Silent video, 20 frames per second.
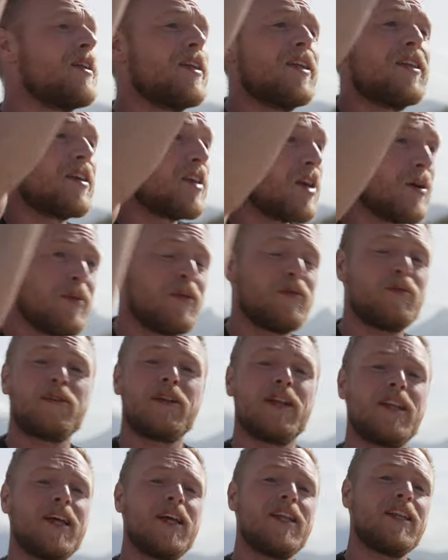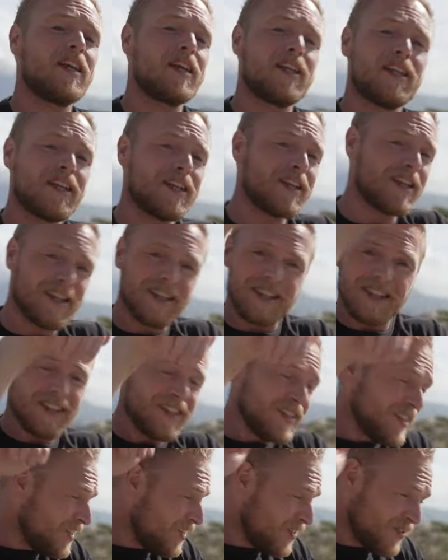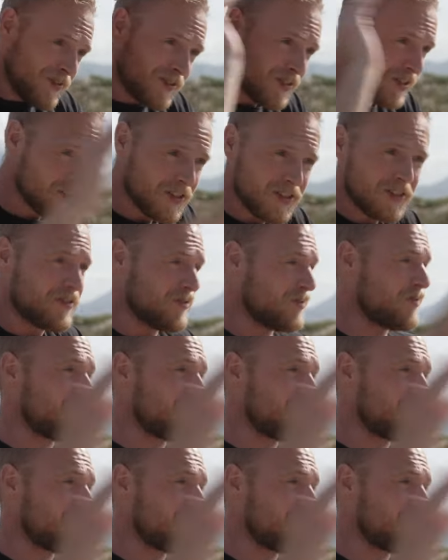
and then they come in for the landing and then they just